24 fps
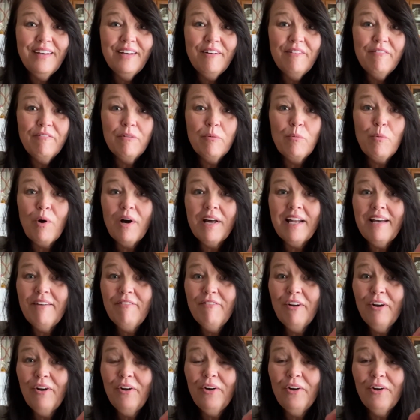From what I've
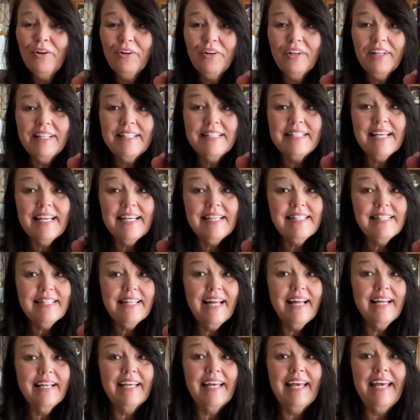heard, it tastes
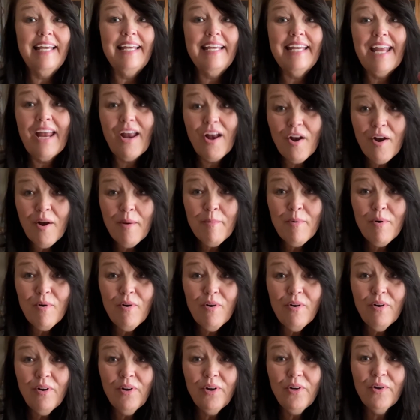like a
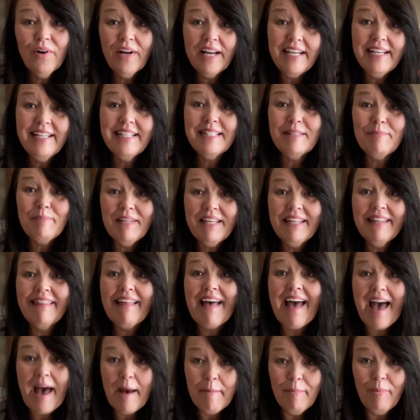caramel Granny Smith
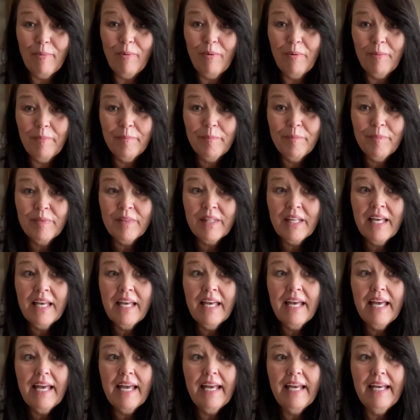apple.
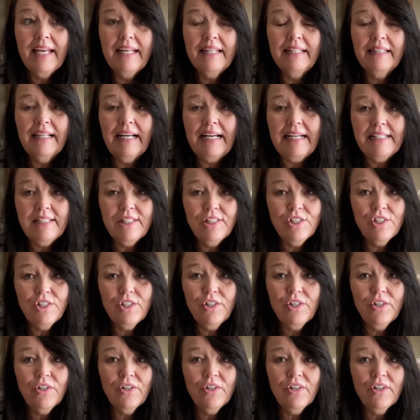And last
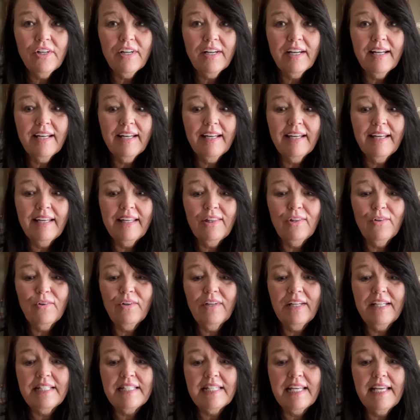year, either
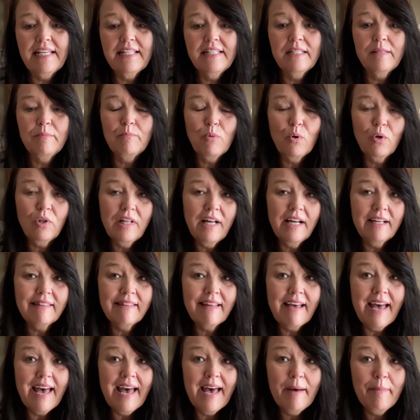it tasted more like
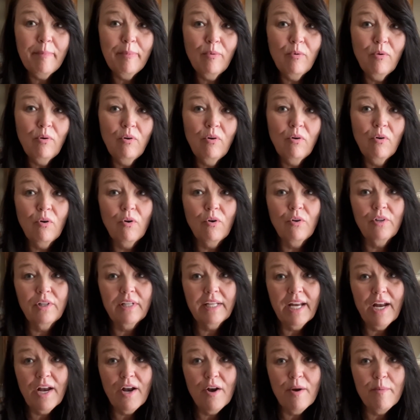the apple or the
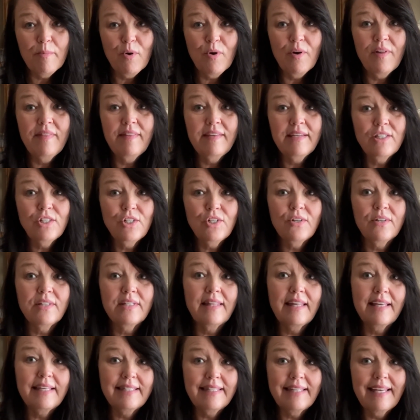caramel, and this year
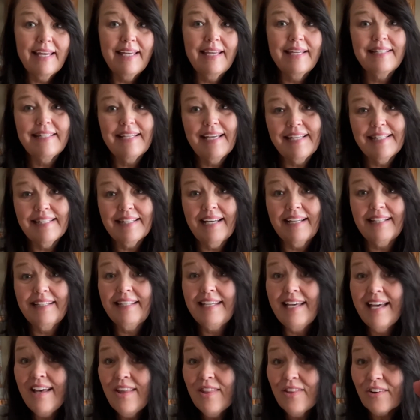they say it tastes like the
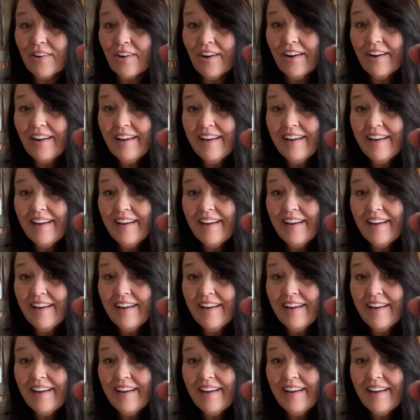other.